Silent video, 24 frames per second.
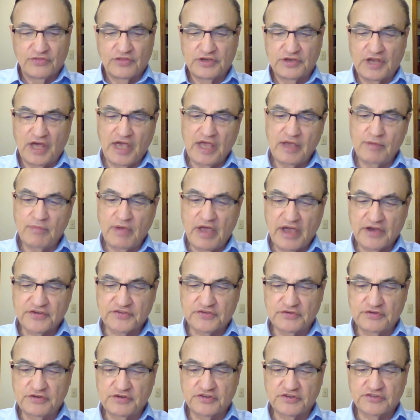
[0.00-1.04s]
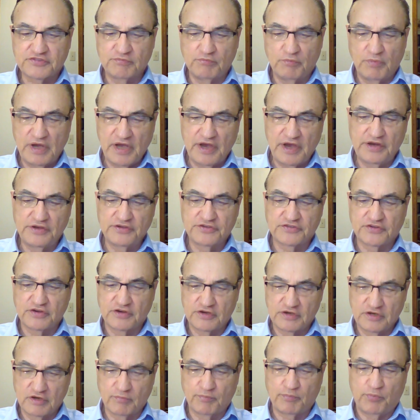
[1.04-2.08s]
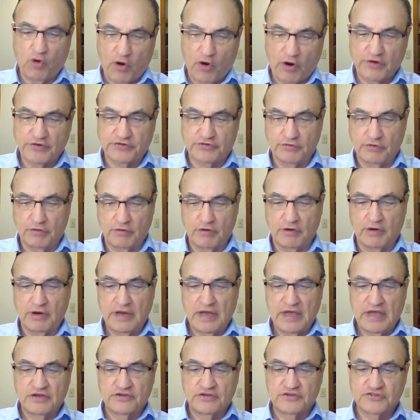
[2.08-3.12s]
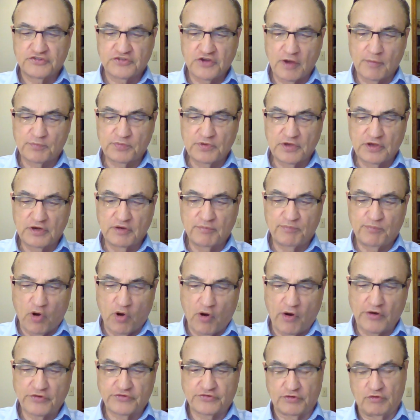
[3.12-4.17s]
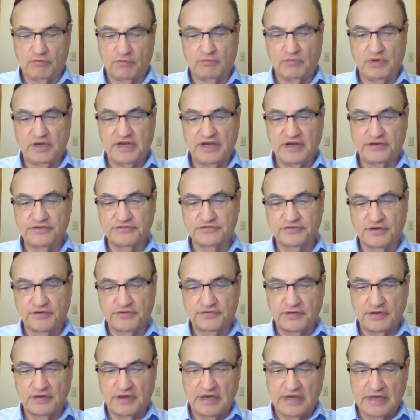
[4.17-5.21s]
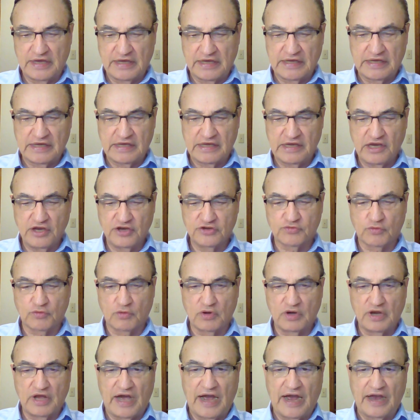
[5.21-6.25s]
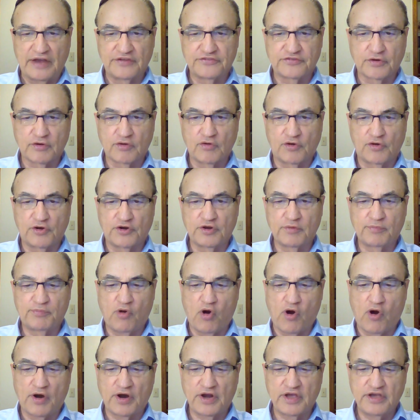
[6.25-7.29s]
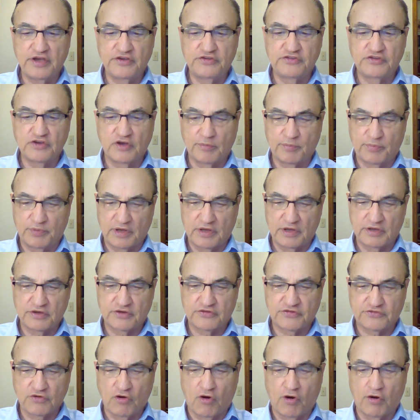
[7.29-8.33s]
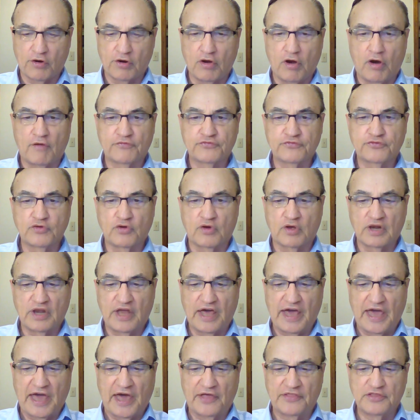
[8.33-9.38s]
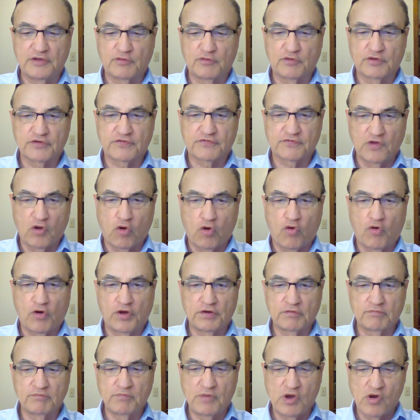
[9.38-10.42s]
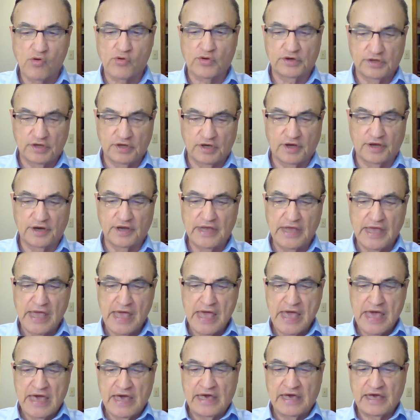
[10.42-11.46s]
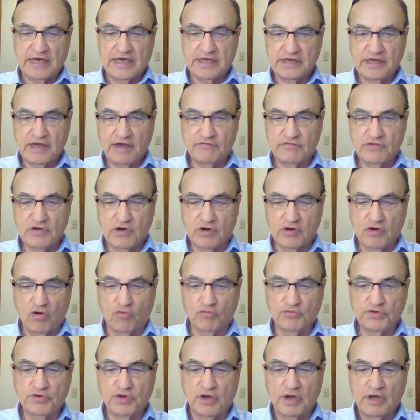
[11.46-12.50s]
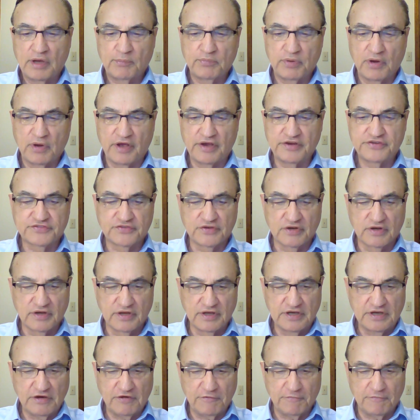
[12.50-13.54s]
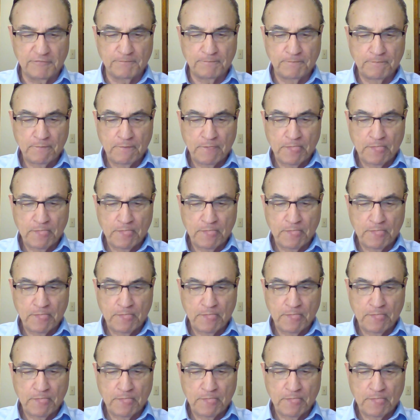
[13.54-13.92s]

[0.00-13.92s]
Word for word: The name Exodus means departure. Simply, departure means that the Israelites are going to depart Egypt and start off to a land that was flowing with milk and honey and have their own place to live.